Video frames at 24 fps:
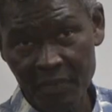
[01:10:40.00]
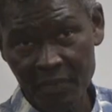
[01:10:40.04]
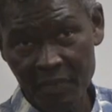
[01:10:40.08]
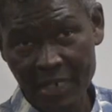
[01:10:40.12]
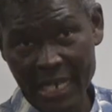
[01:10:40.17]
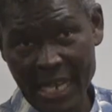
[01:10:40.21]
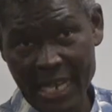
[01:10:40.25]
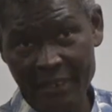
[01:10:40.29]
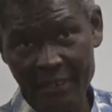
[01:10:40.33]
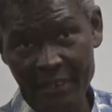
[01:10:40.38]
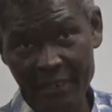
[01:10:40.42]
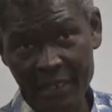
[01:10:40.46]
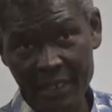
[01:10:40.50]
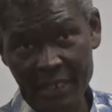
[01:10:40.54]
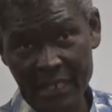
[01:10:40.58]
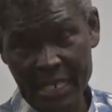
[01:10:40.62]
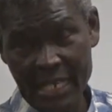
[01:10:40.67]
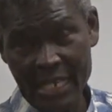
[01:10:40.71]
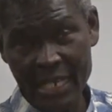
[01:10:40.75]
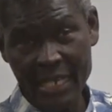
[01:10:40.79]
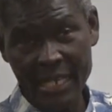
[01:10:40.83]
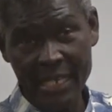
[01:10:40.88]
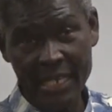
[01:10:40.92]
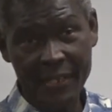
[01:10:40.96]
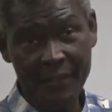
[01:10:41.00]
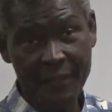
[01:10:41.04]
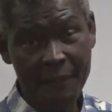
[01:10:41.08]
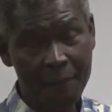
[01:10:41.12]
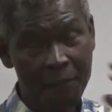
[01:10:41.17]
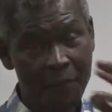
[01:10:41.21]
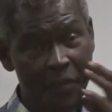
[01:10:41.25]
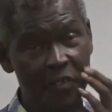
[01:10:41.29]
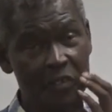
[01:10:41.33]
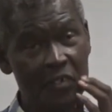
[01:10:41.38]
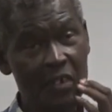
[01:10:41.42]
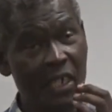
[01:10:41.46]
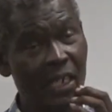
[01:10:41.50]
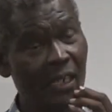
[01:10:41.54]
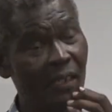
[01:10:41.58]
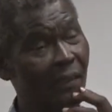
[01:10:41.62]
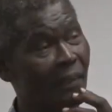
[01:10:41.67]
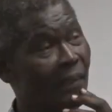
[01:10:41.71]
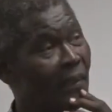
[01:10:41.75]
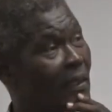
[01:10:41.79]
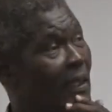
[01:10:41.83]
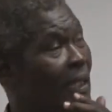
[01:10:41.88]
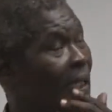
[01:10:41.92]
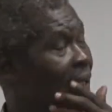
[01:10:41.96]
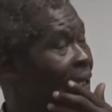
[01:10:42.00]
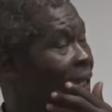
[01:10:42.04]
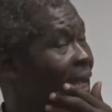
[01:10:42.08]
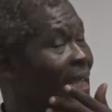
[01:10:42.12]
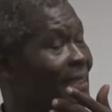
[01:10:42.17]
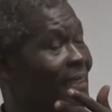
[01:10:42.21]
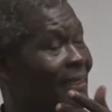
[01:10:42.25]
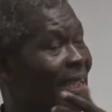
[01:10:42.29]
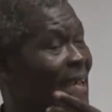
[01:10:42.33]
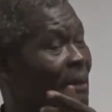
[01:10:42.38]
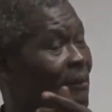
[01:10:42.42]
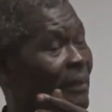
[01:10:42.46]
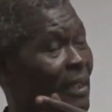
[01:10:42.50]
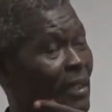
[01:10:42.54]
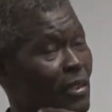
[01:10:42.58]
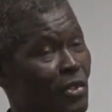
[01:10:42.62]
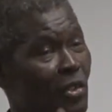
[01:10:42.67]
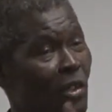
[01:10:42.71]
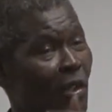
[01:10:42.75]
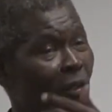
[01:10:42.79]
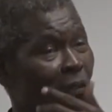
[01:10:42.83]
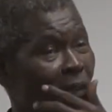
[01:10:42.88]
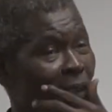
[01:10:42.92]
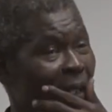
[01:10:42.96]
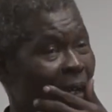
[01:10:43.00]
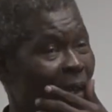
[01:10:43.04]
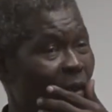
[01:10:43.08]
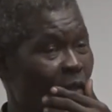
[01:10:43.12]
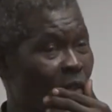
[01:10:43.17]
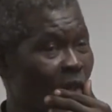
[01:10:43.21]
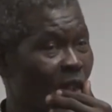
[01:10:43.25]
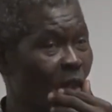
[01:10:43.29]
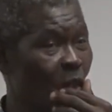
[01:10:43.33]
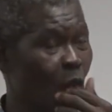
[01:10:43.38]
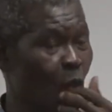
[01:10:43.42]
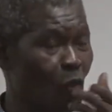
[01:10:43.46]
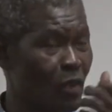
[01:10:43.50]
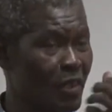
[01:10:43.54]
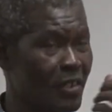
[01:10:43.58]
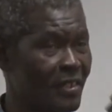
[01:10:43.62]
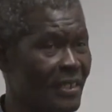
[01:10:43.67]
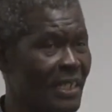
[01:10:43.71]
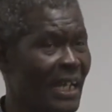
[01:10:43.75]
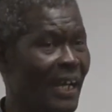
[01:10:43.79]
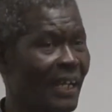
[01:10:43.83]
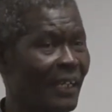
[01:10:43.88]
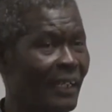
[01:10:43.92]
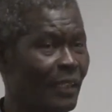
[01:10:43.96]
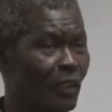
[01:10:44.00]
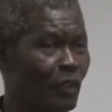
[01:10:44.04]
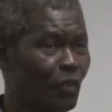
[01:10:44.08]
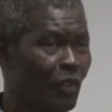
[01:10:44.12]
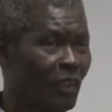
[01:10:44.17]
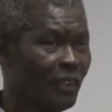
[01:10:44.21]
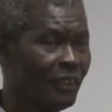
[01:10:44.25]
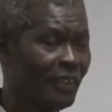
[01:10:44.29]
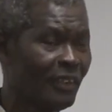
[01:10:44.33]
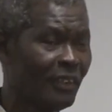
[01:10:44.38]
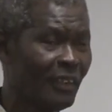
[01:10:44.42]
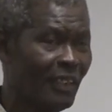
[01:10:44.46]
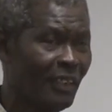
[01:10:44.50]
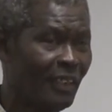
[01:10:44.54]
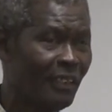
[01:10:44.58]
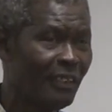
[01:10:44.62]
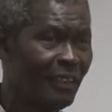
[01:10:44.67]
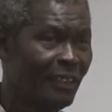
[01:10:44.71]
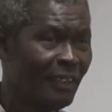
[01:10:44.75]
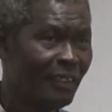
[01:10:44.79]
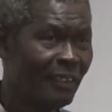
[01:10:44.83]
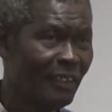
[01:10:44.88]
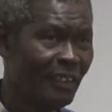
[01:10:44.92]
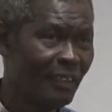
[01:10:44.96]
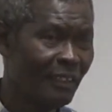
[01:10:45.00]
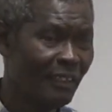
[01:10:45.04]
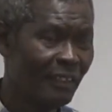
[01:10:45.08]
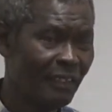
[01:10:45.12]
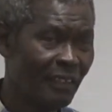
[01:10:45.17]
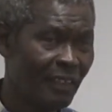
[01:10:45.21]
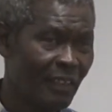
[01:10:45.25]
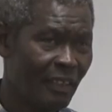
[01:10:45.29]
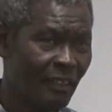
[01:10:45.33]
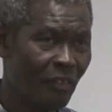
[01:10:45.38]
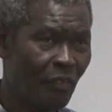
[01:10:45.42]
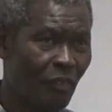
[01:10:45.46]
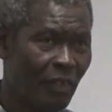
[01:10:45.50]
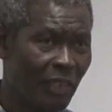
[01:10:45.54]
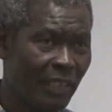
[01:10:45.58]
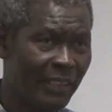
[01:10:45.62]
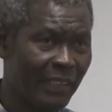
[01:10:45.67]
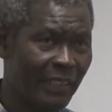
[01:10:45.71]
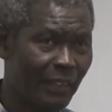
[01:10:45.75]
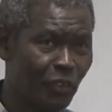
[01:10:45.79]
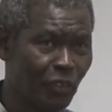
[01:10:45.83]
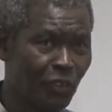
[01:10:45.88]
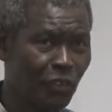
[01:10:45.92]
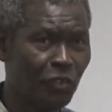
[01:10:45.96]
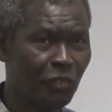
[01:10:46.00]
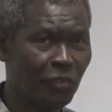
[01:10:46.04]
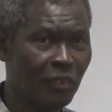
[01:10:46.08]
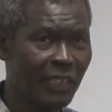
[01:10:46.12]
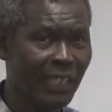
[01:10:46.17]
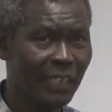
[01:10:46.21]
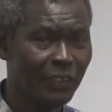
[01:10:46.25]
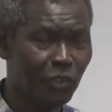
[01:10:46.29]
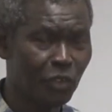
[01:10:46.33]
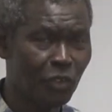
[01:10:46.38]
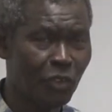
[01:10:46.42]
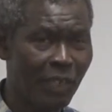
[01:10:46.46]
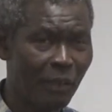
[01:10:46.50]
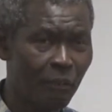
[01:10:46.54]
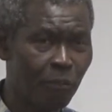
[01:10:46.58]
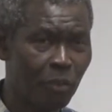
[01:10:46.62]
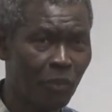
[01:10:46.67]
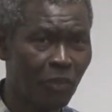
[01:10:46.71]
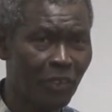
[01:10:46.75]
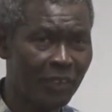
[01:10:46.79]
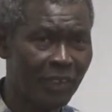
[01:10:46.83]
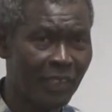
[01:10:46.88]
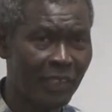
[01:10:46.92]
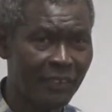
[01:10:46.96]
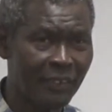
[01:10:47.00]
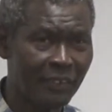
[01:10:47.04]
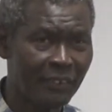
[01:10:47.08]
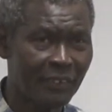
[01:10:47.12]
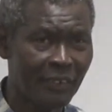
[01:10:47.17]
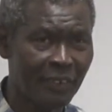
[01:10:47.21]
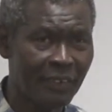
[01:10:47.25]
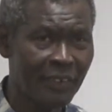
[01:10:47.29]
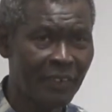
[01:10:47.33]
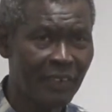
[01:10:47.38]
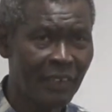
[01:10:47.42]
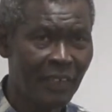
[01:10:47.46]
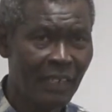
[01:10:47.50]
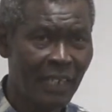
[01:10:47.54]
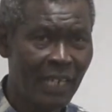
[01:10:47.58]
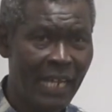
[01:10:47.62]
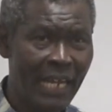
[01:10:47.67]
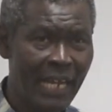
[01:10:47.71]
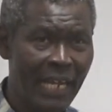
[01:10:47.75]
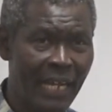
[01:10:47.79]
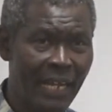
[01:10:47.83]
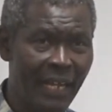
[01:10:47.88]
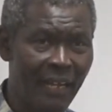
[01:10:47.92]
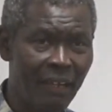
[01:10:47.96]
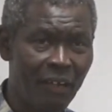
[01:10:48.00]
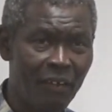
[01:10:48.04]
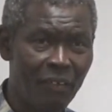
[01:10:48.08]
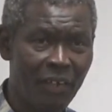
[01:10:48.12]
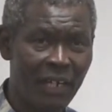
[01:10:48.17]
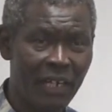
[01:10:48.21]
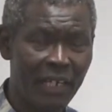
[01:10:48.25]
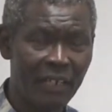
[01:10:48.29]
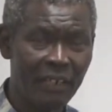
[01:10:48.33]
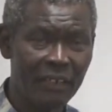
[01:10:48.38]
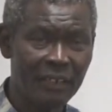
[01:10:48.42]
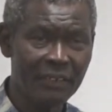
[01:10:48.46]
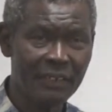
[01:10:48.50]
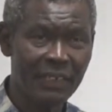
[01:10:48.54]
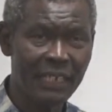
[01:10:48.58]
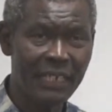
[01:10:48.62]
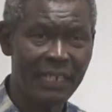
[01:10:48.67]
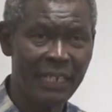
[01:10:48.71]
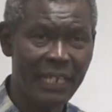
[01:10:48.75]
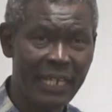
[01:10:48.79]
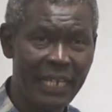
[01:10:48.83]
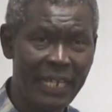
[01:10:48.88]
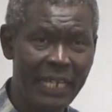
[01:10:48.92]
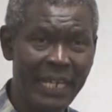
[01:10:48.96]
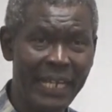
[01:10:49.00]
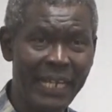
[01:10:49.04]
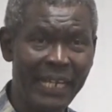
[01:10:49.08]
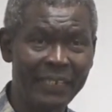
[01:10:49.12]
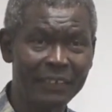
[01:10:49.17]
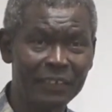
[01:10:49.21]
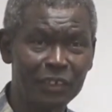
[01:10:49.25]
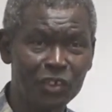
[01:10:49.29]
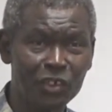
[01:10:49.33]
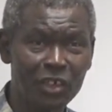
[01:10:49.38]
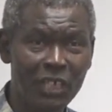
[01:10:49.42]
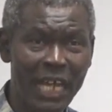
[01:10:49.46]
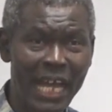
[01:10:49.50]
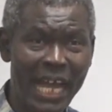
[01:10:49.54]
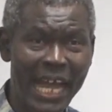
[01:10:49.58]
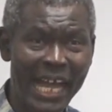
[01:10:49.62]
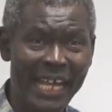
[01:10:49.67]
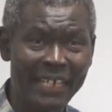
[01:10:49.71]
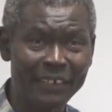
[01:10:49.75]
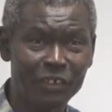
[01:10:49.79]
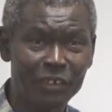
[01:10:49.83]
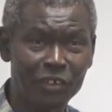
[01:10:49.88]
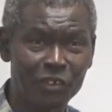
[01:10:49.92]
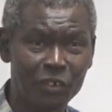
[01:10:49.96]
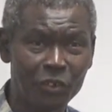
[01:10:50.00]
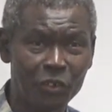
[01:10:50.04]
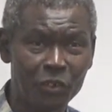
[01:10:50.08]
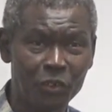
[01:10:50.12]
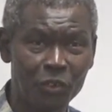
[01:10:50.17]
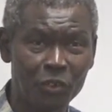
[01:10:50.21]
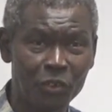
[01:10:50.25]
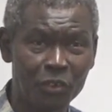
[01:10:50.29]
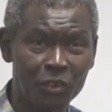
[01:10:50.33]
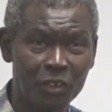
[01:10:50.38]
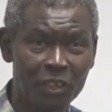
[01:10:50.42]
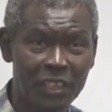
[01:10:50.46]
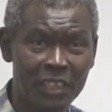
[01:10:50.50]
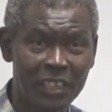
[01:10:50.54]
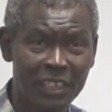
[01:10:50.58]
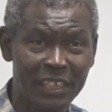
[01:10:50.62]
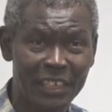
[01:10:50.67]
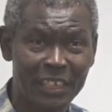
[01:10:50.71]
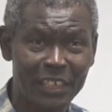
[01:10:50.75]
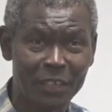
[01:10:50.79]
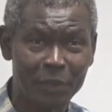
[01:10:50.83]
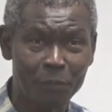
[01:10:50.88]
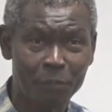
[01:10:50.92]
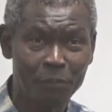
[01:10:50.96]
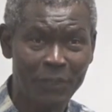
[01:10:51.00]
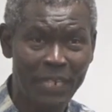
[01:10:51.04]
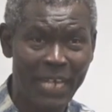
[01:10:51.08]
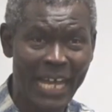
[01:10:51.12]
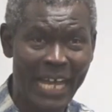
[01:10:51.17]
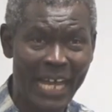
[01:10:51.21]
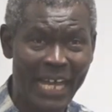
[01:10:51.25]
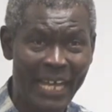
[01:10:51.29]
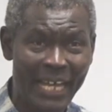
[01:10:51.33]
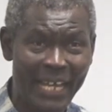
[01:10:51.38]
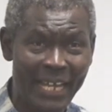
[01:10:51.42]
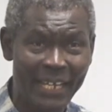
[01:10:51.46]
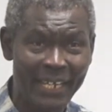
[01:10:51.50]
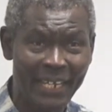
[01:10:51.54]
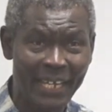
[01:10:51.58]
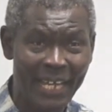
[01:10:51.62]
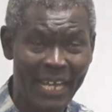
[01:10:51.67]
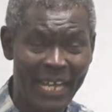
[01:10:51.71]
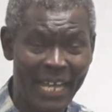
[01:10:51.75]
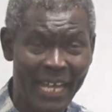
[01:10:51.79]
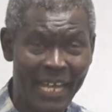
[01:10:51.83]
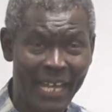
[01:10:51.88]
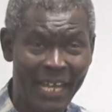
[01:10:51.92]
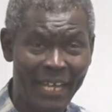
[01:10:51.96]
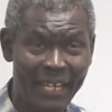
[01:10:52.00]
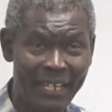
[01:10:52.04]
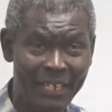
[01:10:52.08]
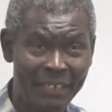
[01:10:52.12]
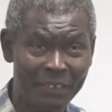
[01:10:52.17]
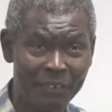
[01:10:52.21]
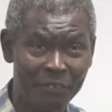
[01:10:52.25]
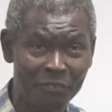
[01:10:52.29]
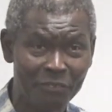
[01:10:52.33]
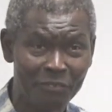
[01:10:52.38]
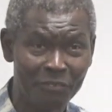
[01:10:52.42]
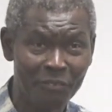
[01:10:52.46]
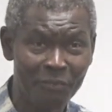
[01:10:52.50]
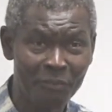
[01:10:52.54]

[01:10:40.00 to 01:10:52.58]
Right? He said the last time the song that we sang, it wasn't the tune that should have brought that. This he said, a church to keep I have,